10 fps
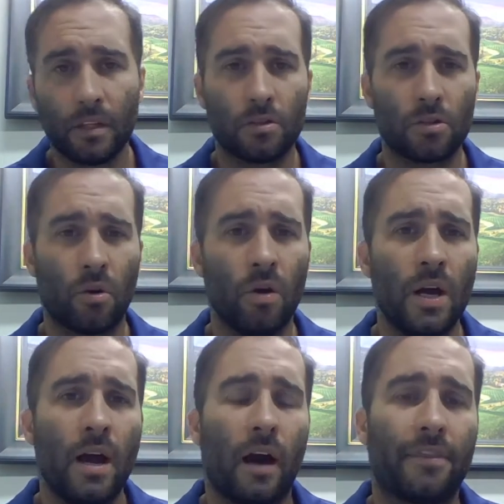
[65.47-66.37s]
So
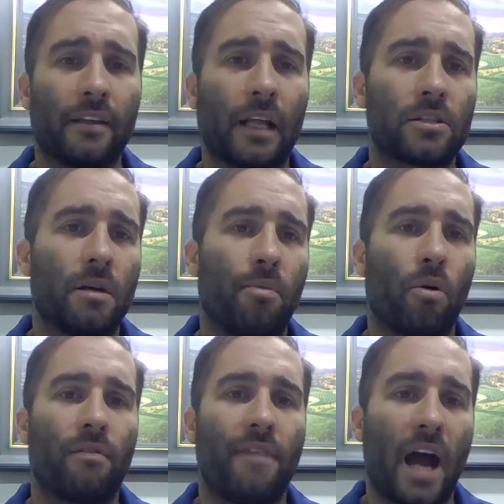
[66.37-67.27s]
I think that's an
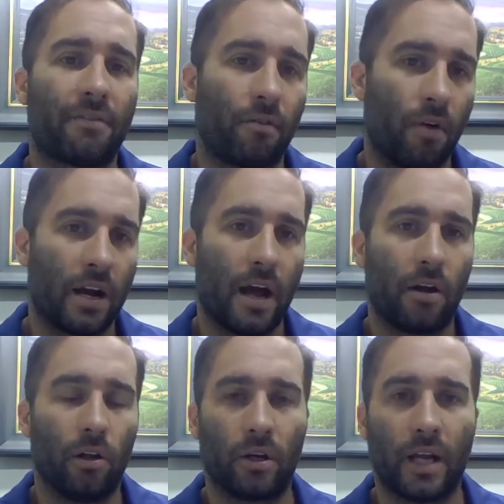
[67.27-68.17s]
important factor right now
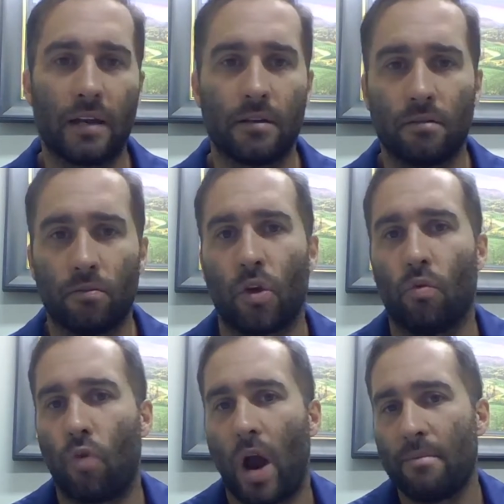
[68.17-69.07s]
to look at the
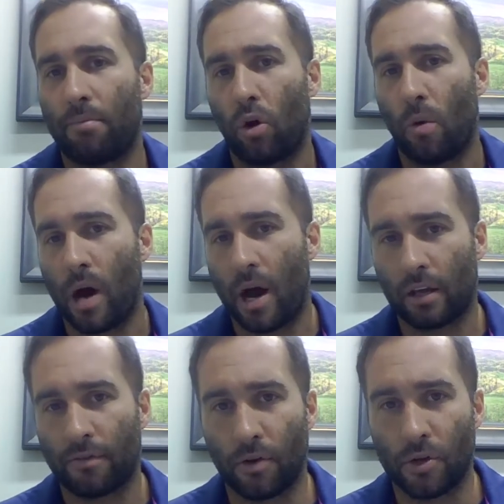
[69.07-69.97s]
right
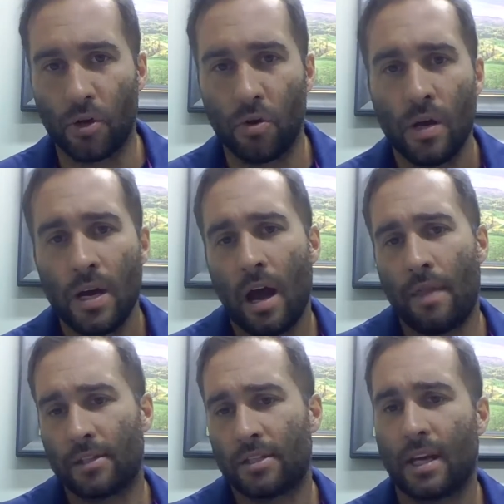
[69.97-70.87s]
probiotic for you.
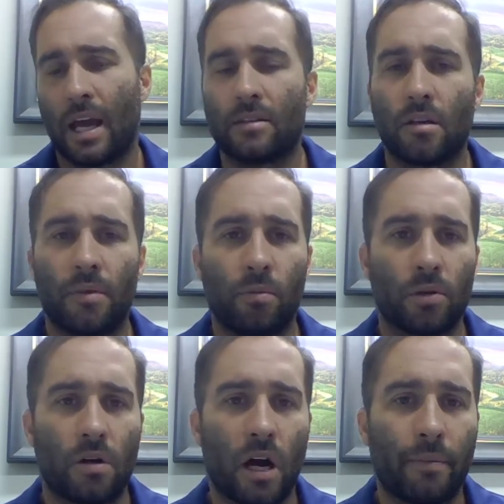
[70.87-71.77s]
And this is, again, something we'll
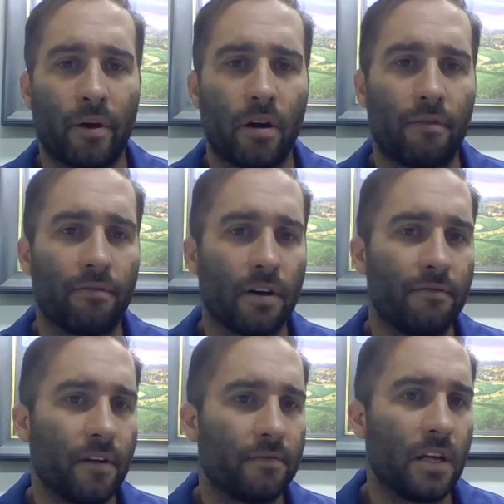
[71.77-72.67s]
talk about in our free
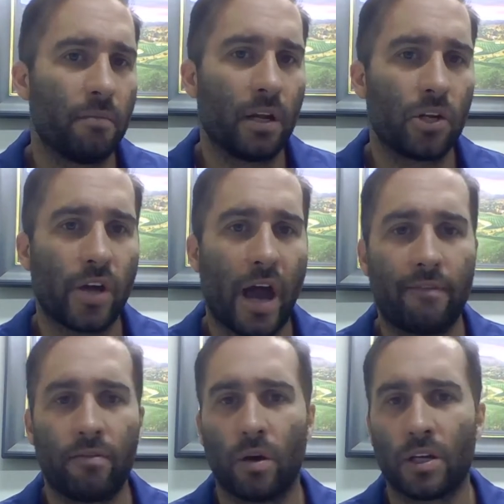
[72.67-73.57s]
15-minute chat
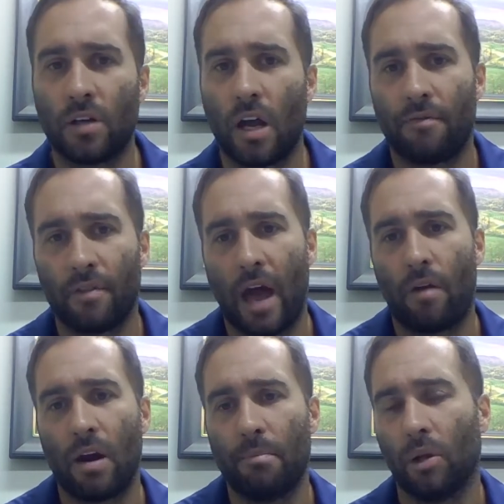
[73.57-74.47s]
if you want to sign up for
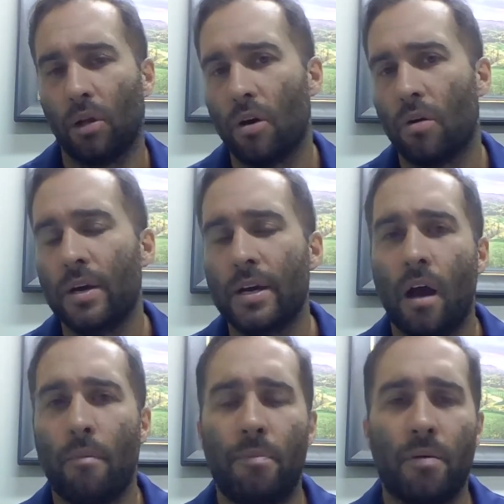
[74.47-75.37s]
that right below.
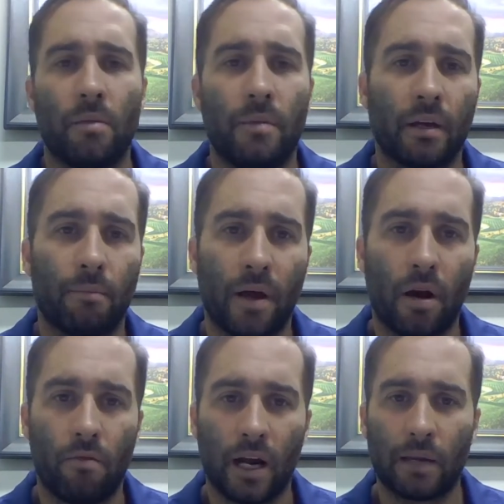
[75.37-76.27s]
I might be able to make a
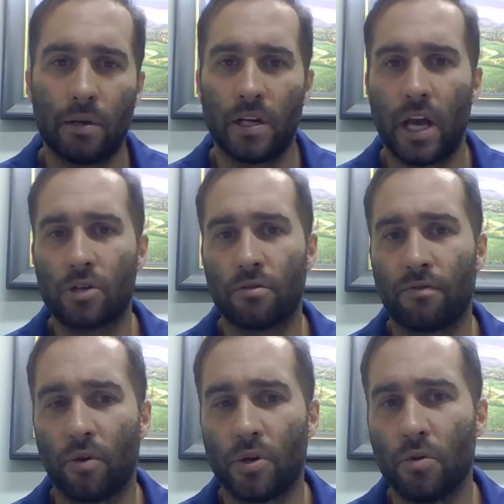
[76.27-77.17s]
better recommendation
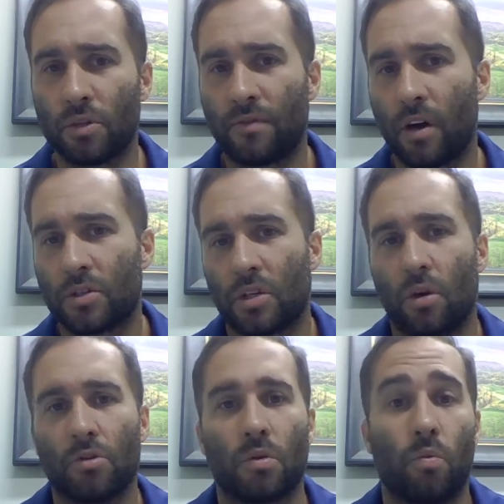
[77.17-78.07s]
for you as far as it
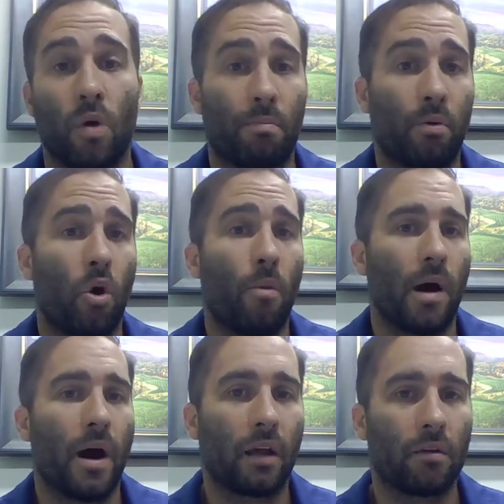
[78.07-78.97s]
goes with what
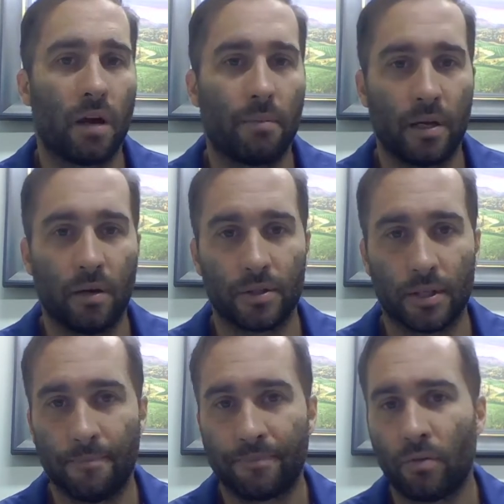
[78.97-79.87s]
probiotic I might be able
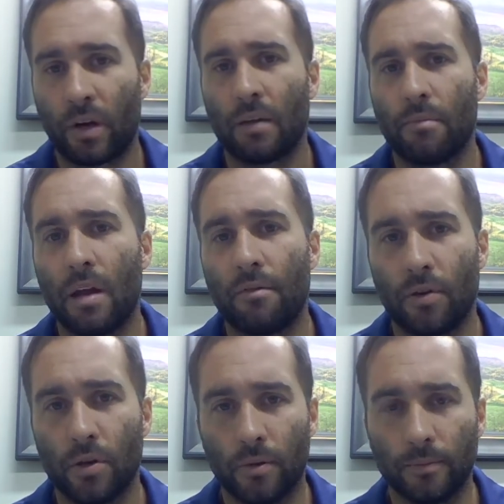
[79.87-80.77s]
to recommend
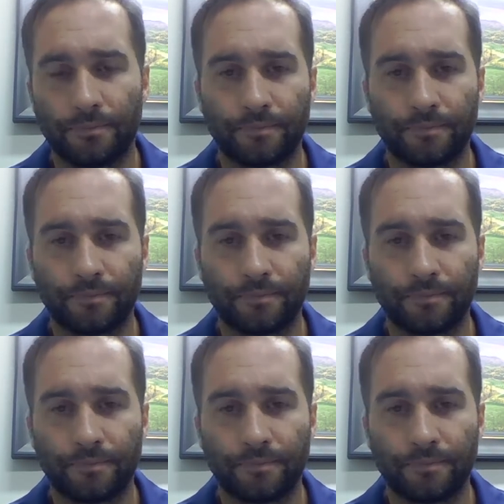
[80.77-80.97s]
for you.